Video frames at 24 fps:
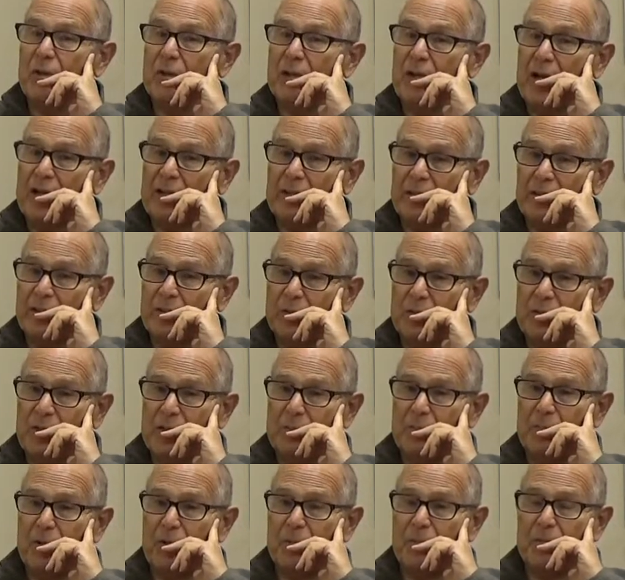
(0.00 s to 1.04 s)
you got the
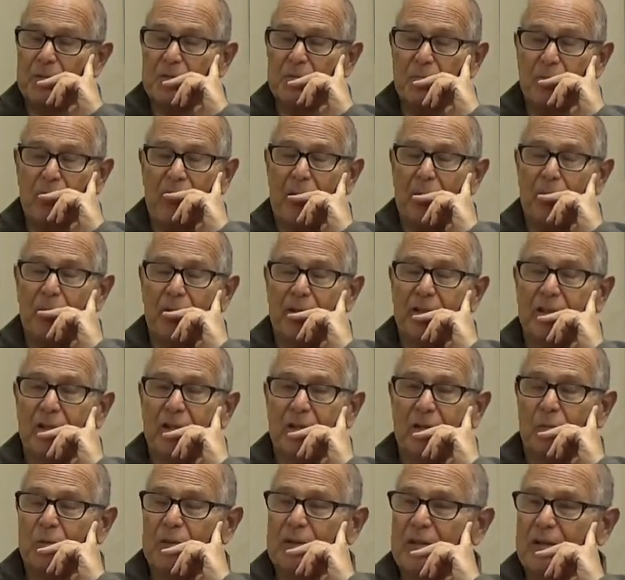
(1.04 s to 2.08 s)
unique purpose properly, then
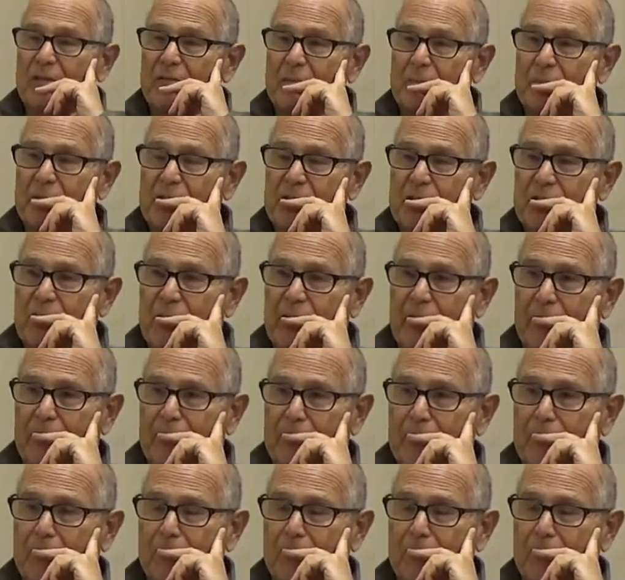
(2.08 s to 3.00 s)
it would never be changed.